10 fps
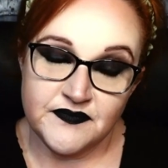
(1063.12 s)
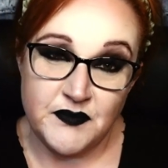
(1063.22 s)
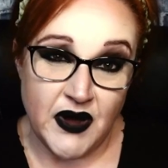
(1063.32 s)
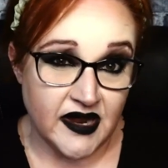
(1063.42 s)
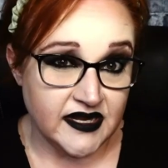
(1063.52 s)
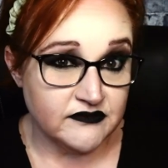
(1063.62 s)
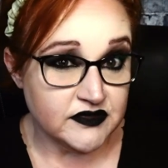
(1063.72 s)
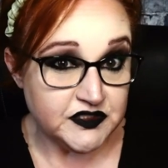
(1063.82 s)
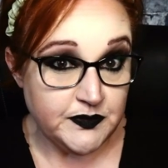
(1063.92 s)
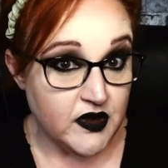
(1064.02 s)
body
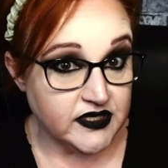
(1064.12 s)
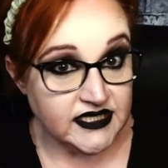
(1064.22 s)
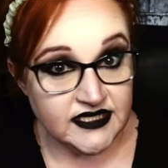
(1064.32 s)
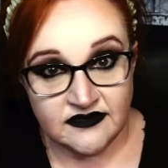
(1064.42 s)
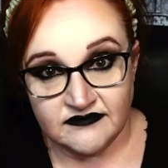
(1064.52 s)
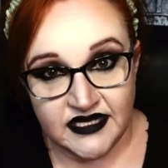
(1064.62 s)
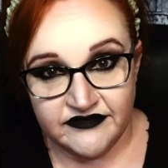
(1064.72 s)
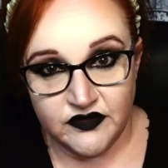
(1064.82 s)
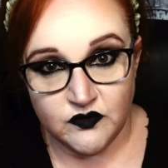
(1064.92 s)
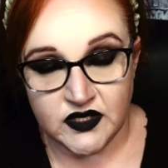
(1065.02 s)
responded,
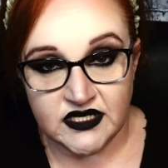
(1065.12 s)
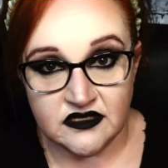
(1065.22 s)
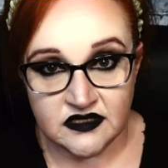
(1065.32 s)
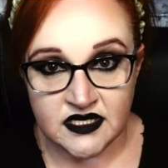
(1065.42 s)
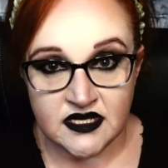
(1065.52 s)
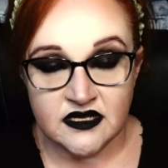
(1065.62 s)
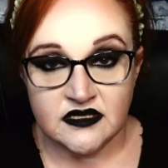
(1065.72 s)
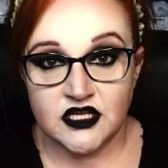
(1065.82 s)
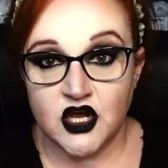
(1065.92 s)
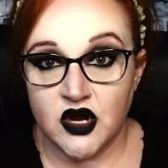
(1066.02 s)
if you will,
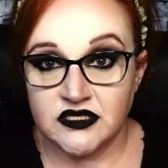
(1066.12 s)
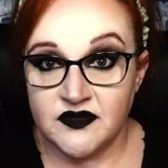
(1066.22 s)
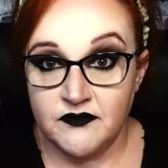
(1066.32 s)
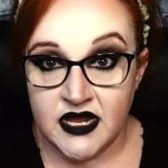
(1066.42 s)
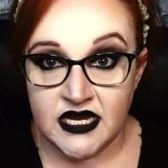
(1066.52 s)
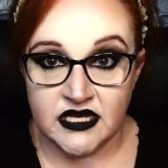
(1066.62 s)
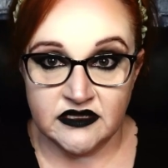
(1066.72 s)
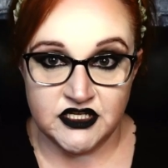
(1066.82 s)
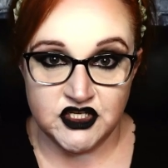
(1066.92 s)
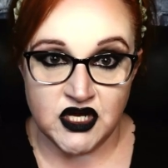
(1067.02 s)
the guards
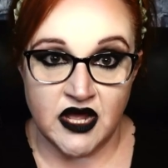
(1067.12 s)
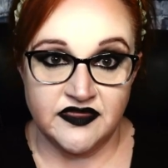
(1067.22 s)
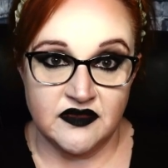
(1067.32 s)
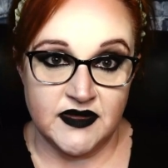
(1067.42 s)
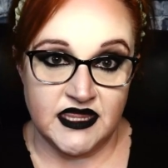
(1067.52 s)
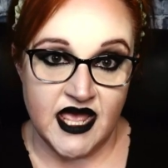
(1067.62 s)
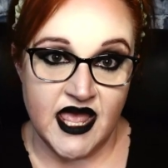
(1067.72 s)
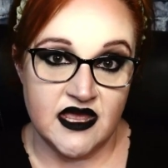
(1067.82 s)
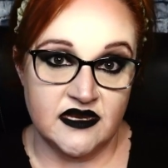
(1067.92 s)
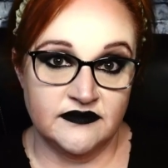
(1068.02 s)
immediately shot them in the
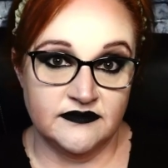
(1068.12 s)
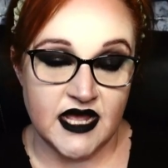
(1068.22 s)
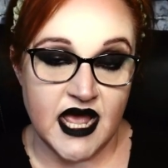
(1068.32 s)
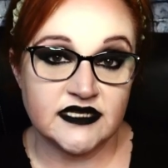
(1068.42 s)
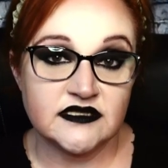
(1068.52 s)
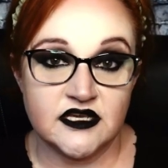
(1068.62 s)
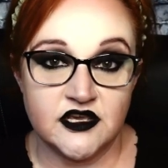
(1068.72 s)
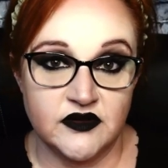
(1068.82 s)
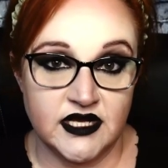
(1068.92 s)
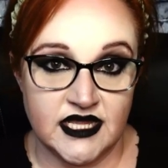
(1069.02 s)
head,
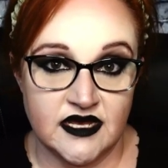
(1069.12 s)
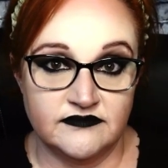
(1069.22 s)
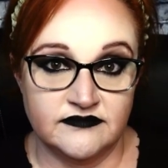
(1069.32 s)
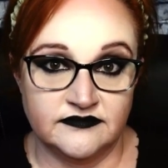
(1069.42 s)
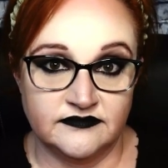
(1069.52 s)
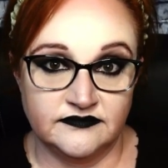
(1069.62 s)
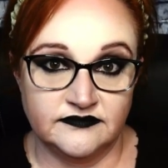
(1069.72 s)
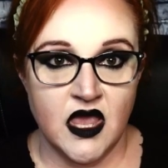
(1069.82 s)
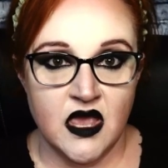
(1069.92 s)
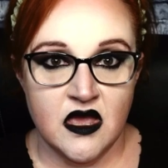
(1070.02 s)
executing them.
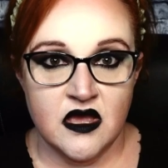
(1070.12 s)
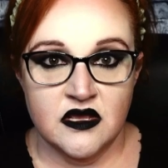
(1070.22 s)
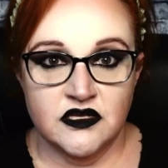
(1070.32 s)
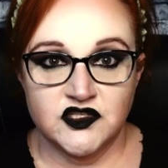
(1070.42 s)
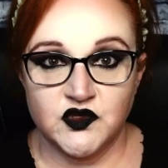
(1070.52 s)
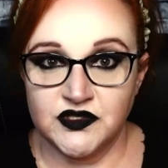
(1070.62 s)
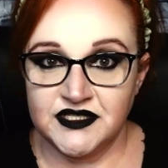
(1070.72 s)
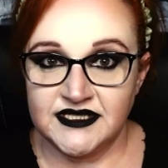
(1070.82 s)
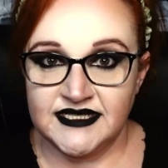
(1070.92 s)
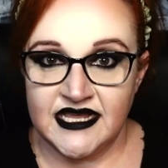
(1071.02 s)

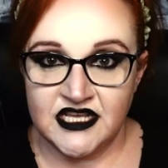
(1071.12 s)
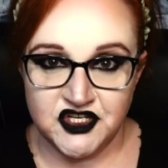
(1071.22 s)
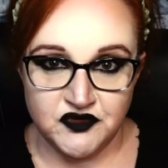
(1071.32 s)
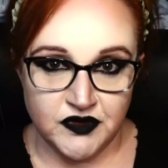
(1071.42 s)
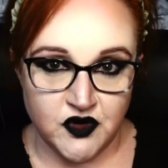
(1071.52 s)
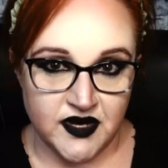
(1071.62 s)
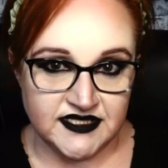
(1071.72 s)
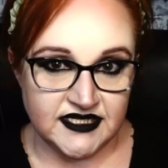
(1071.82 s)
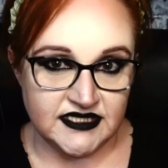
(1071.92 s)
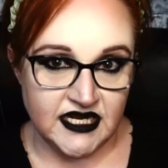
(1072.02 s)
Sources say that she
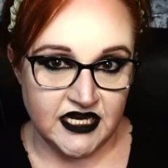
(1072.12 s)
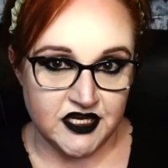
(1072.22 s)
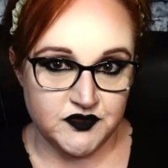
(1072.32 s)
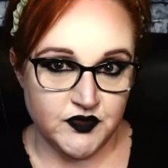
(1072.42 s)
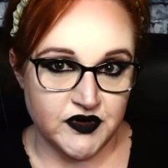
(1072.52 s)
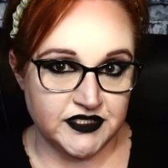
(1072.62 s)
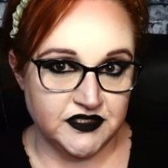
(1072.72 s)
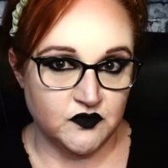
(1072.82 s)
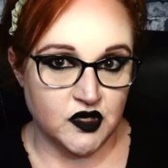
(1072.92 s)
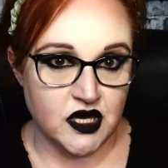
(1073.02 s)
requested teenage boys
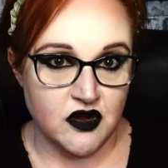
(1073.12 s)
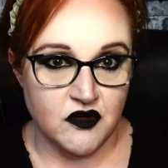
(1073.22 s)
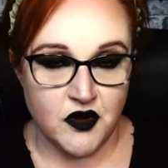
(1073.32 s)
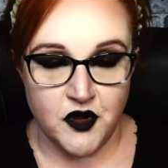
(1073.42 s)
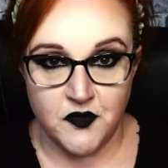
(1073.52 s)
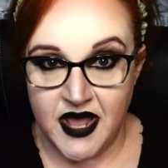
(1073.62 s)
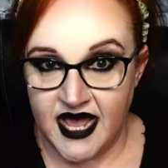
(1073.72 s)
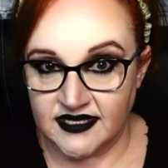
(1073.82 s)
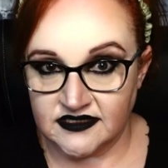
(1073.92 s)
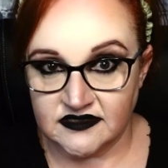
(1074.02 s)
to work in her home
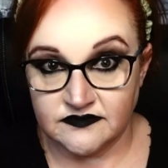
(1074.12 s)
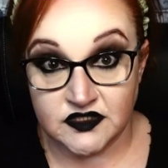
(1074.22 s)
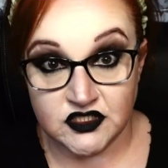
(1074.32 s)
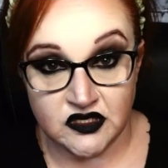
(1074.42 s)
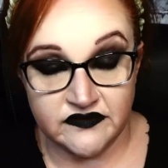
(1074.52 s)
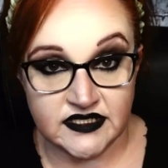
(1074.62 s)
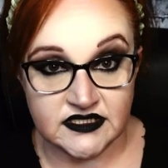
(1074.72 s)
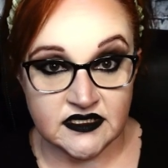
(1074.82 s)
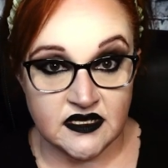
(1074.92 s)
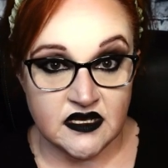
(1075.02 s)
as
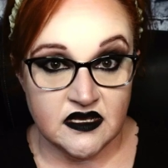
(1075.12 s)
servants.